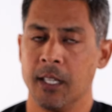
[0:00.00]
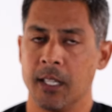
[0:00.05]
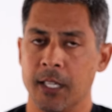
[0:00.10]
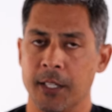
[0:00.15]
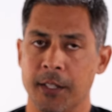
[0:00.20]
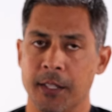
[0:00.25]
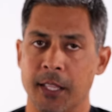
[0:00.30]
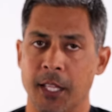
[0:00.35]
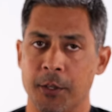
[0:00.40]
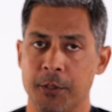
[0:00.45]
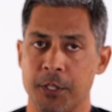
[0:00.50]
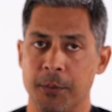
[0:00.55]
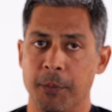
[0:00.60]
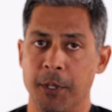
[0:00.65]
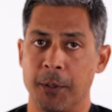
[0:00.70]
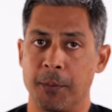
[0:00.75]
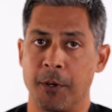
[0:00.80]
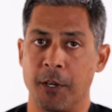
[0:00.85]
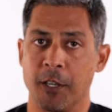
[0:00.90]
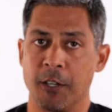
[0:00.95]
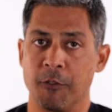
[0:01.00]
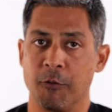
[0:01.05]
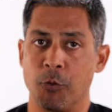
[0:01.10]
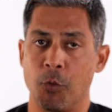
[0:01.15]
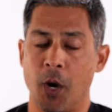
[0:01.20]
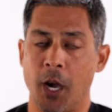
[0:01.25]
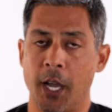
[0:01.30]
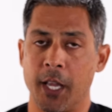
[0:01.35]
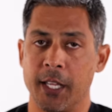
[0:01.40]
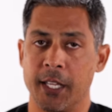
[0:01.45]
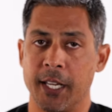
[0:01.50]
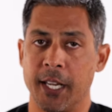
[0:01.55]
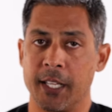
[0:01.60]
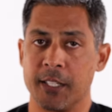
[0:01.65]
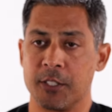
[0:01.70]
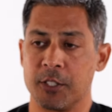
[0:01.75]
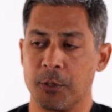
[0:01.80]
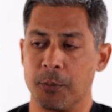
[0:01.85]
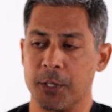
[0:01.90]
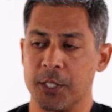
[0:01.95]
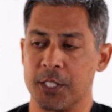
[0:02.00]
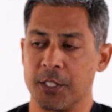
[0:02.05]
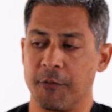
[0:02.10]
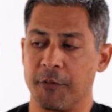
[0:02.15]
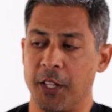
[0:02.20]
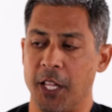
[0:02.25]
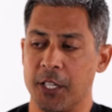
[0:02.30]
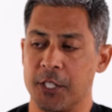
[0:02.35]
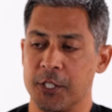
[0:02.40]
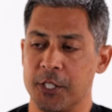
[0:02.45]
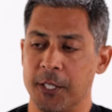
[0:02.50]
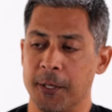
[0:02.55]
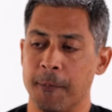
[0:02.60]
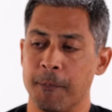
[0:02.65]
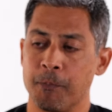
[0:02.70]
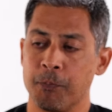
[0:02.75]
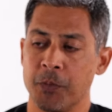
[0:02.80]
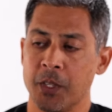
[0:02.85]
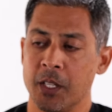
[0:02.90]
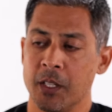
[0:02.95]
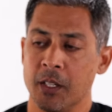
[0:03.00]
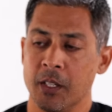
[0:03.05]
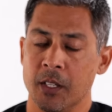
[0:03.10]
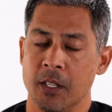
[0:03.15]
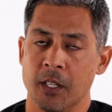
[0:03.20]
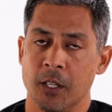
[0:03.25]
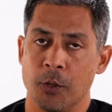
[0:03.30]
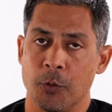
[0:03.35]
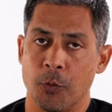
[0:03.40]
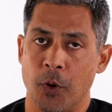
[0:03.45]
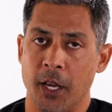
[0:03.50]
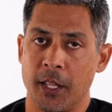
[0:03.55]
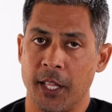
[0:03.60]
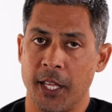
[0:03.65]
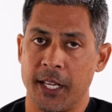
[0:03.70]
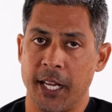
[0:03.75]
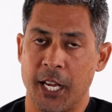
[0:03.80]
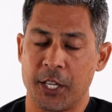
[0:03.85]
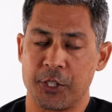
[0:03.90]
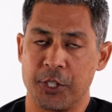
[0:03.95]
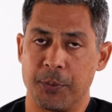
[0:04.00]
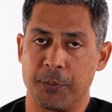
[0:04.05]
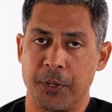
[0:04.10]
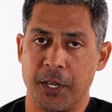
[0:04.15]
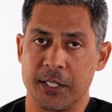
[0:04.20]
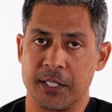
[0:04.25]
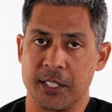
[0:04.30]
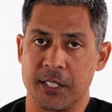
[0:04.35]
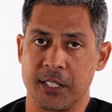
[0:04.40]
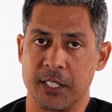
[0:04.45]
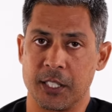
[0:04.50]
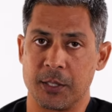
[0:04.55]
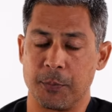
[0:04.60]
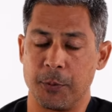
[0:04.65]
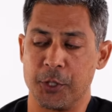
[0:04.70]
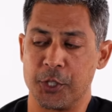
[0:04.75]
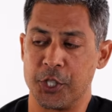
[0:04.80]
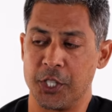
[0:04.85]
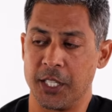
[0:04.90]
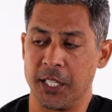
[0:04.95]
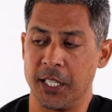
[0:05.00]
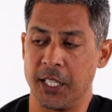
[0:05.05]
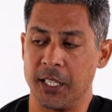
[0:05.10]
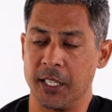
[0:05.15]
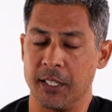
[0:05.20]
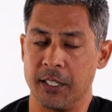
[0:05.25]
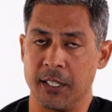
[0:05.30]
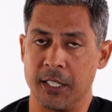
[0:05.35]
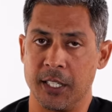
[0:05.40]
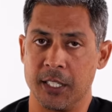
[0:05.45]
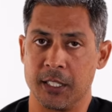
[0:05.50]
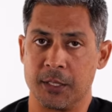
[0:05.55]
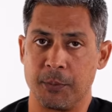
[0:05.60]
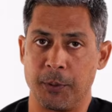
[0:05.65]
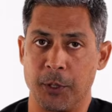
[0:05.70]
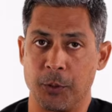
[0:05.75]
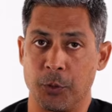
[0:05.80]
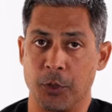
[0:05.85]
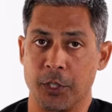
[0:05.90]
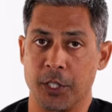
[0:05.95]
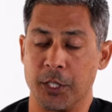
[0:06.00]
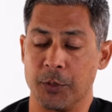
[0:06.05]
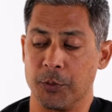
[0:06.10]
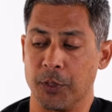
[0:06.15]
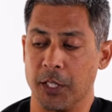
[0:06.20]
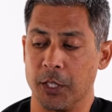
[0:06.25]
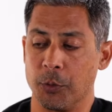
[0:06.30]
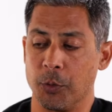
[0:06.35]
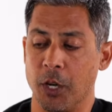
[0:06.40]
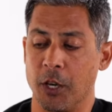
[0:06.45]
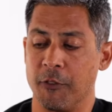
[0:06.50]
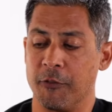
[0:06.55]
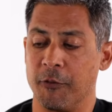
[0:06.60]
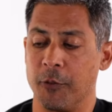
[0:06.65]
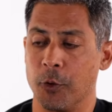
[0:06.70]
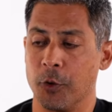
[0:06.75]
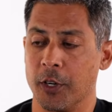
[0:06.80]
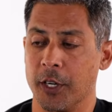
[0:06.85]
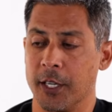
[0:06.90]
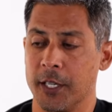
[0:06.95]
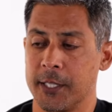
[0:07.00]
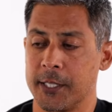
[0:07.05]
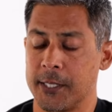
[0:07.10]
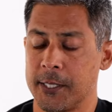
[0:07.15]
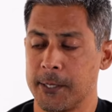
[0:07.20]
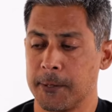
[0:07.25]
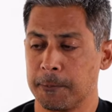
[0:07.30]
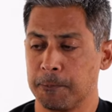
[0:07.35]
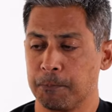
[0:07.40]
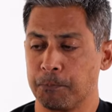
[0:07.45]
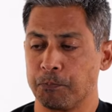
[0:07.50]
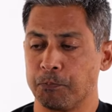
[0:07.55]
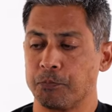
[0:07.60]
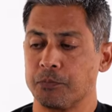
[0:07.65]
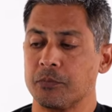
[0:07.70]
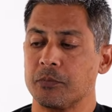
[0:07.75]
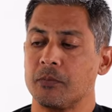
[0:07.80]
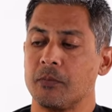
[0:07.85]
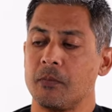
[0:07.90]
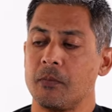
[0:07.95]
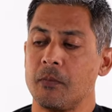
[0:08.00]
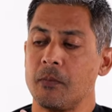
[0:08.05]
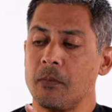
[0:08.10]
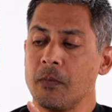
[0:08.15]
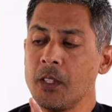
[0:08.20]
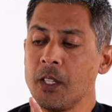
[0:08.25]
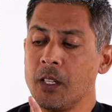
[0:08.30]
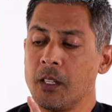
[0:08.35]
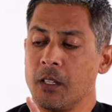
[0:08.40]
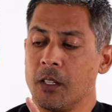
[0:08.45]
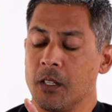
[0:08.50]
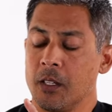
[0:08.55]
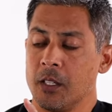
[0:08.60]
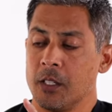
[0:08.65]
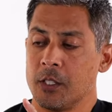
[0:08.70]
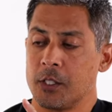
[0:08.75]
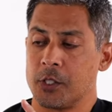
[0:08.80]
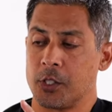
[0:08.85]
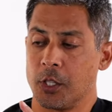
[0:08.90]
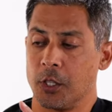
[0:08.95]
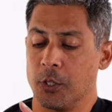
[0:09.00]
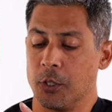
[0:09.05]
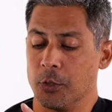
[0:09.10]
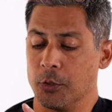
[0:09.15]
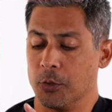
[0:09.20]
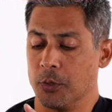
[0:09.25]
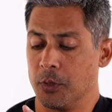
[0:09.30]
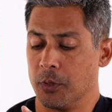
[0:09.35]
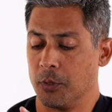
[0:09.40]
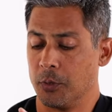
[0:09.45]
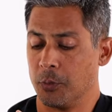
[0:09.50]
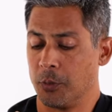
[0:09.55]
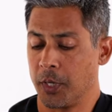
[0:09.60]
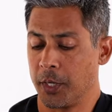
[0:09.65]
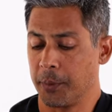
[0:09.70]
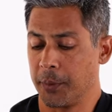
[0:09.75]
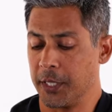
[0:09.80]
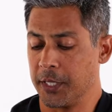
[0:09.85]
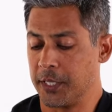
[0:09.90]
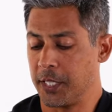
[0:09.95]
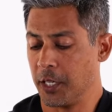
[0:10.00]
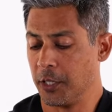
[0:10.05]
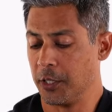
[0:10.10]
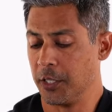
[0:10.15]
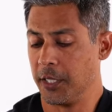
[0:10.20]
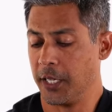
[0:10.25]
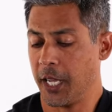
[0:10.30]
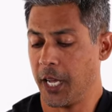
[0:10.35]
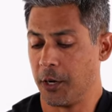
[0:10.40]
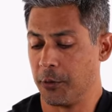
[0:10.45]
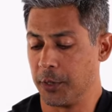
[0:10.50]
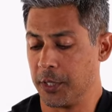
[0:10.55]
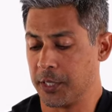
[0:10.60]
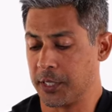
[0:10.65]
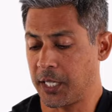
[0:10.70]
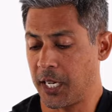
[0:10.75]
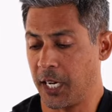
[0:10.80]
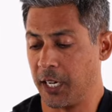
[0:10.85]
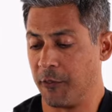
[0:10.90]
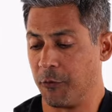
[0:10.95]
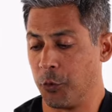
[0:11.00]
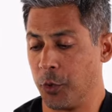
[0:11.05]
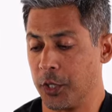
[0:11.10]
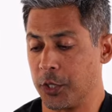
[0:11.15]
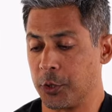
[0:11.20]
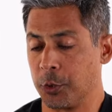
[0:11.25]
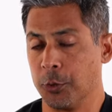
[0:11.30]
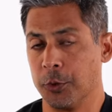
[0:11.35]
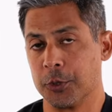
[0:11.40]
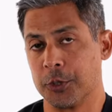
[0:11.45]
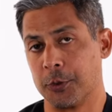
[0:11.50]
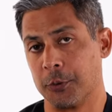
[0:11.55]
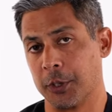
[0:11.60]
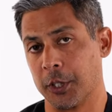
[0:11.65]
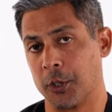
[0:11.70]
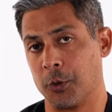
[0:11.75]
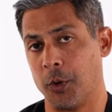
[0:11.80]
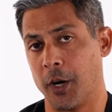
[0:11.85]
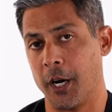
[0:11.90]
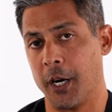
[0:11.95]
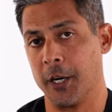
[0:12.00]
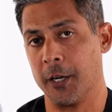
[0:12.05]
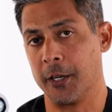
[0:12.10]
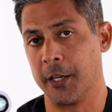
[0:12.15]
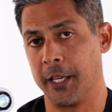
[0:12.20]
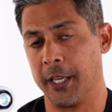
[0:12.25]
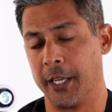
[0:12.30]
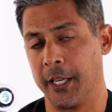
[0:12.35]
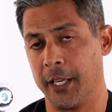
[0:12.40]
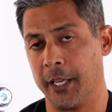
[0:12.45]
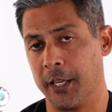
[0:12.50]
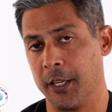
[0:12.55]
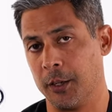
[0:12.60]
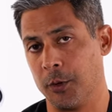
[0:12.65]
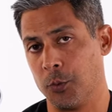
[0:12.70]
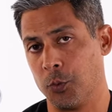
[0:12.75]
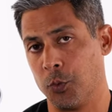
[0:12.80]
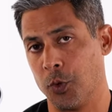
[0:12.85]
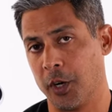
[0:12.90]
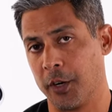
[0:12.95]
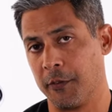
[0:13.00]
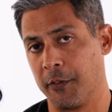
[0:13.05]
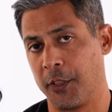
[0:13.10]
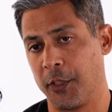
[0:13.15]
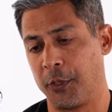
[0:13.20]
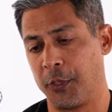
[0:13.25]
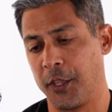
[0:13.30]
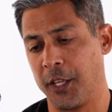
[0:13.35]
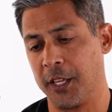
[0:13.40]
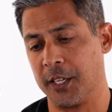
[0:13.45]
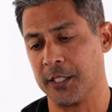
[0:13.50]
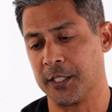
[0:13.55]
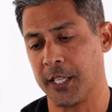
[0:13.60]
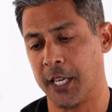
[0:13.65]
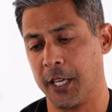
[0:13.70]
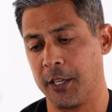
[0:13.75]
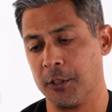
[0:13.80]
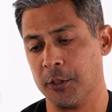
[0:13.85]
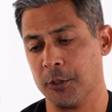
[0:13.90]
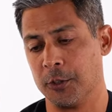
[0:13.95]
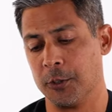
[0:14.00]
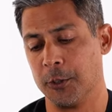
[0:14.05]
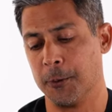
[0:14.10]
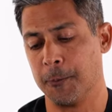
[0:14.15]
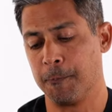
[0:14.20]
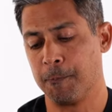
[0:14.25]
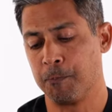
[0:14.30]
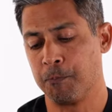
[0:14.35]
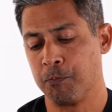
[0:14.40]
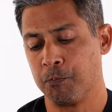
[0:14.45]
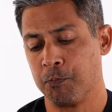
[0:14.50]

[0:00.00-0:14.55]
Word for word: I think that was a big part of why it had so much deflection. Whiteline actually presses this bushing in. It's been working really well for us. So what I'm going to tell you now is kind of what tools are required, and one of the things that you'll